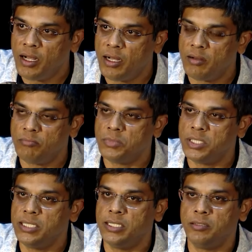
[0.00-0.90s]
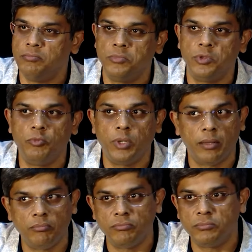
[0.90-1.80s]
uh, um,
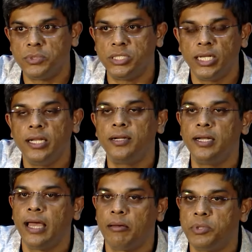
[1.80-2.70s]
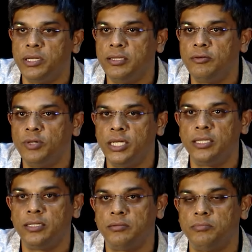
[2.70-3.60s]
I'm really really happy the way
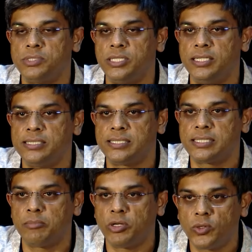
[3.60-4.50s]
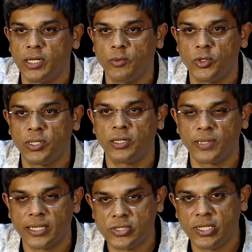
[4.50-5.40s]
the series has come out. I want to
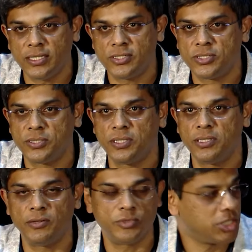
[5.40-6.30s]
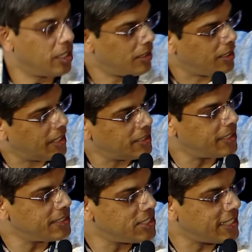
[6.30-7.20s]
congratulate uh, Vishal and
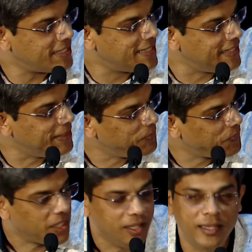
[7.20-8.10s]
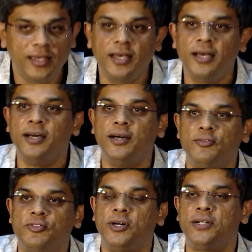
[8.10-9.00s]
the entire team uh,
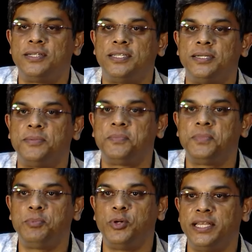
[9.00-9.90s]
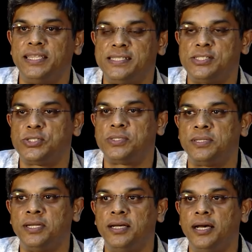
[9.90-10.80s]
for uh, putting this
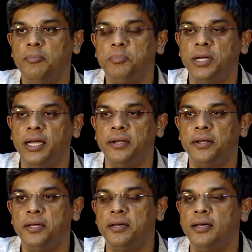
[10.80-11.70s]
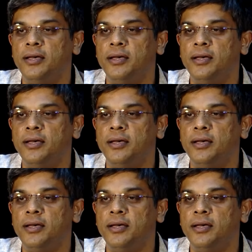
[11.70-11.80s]
up, and uh,